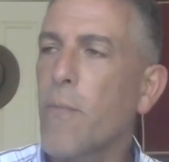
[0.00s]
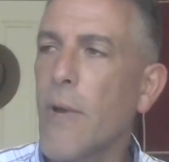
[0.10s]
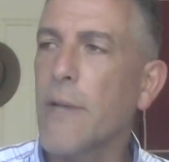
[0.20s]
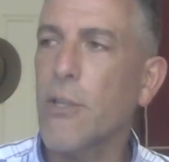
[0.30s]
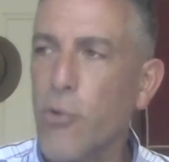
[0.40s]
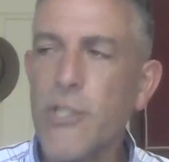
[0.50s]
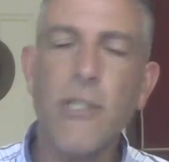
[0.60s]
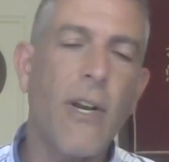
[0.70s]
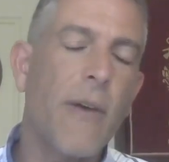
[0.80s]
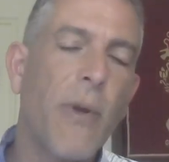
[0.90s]
as a
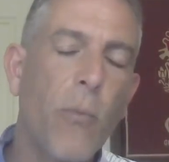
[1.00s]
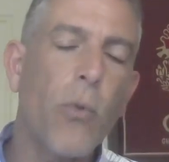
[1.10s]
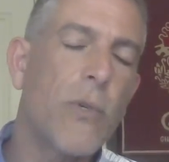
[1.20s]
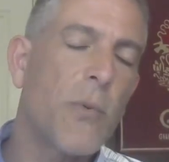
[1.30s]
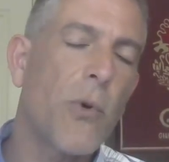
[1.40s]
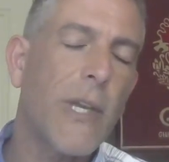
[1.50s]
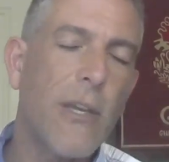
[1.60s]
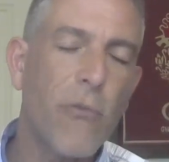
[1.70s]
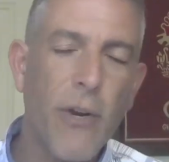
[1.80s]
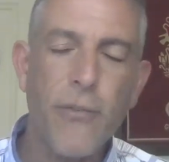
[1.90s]
Christian, was working
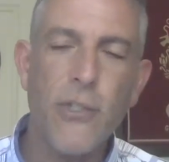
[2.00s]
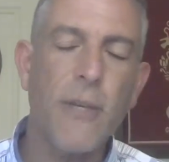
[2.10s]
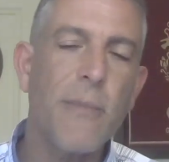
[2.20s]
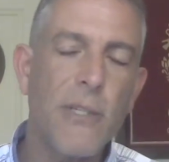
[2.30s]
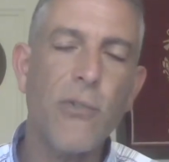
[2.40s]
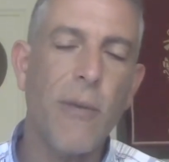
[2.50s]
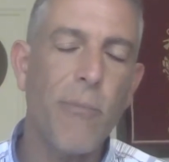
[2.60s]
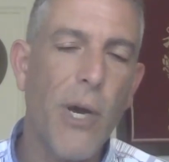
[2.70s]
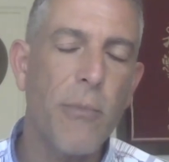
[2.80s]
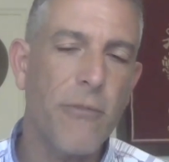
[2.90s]
in refugee ministry in
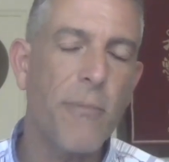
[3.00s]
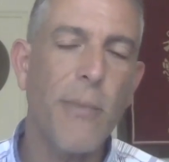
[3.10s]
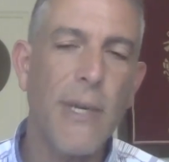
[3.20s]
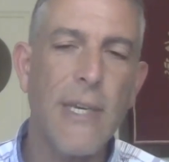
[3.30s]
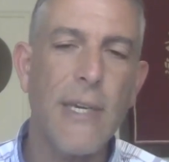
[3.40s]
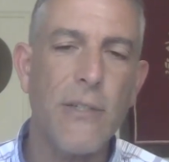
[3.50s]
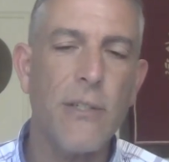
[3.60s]
Melbourne for many years.